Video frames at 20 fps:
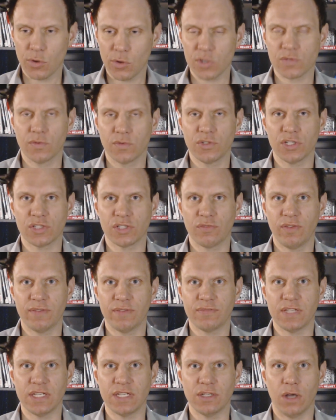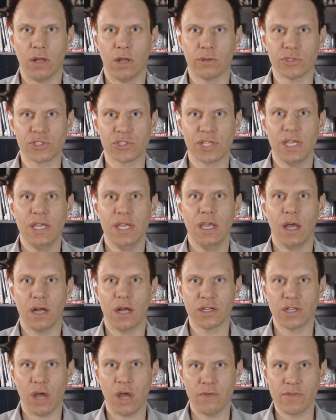It's yours for just $15.
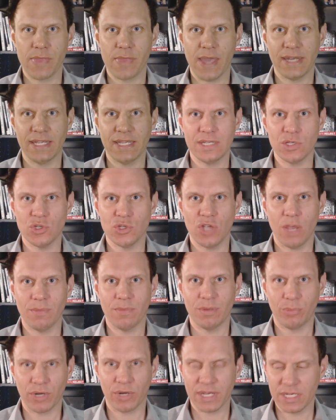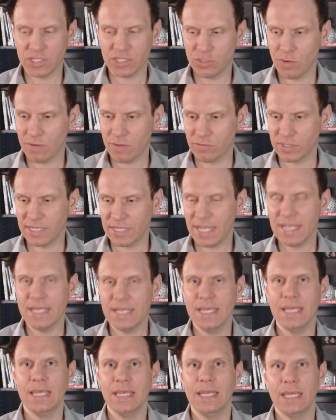Uncovering that hidden gem and bringing it to you every
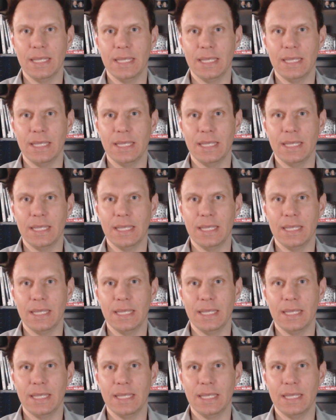day.